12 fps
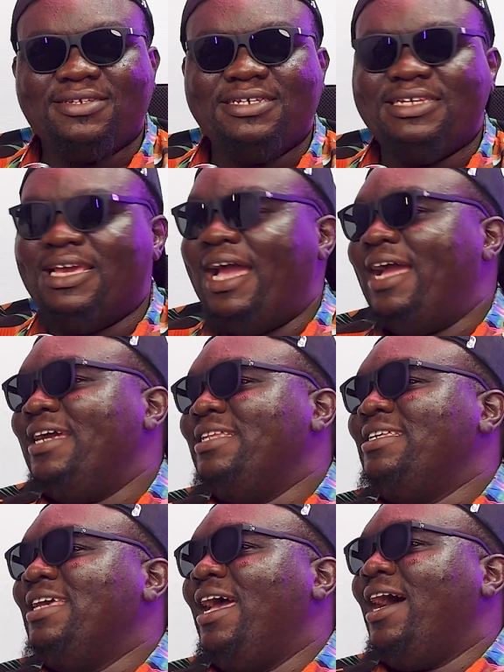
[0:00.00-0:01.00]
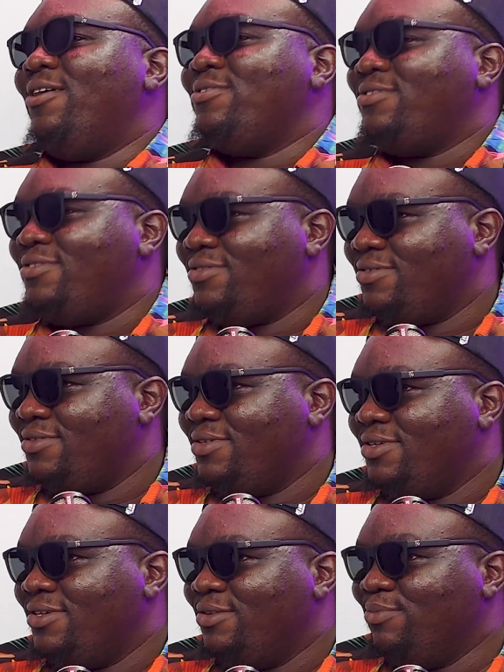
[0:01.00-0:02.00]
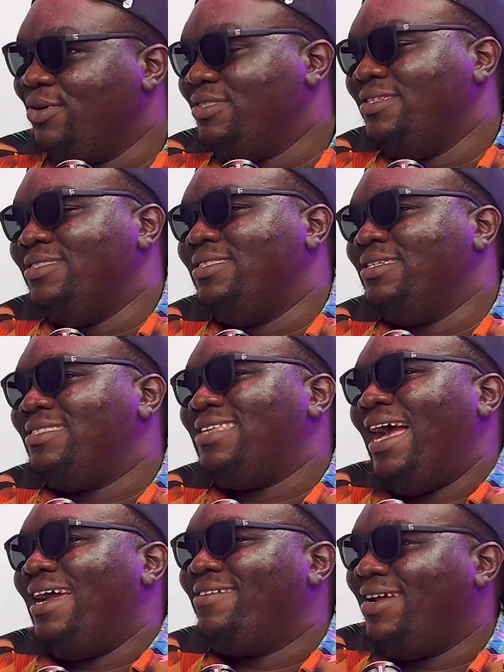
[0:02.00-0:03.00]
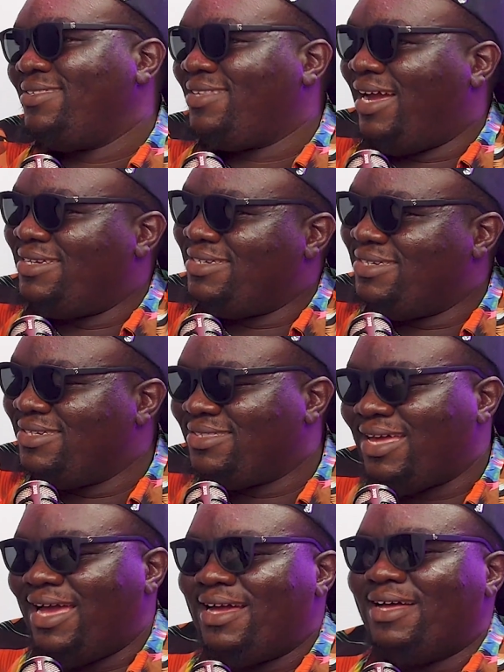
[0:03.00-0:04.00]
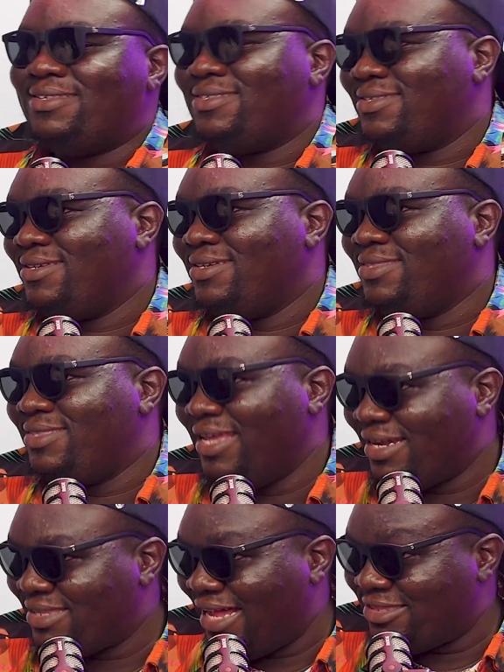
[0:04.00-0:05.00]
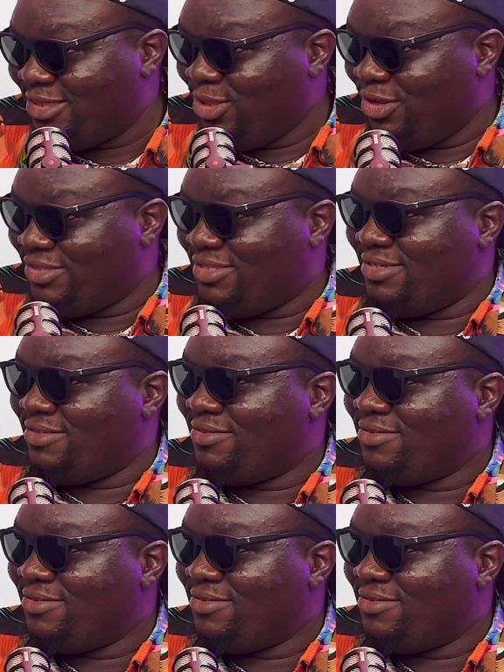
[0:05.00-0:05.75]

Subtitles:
year in, year out, both the DTigress and the DTigers take that nothing,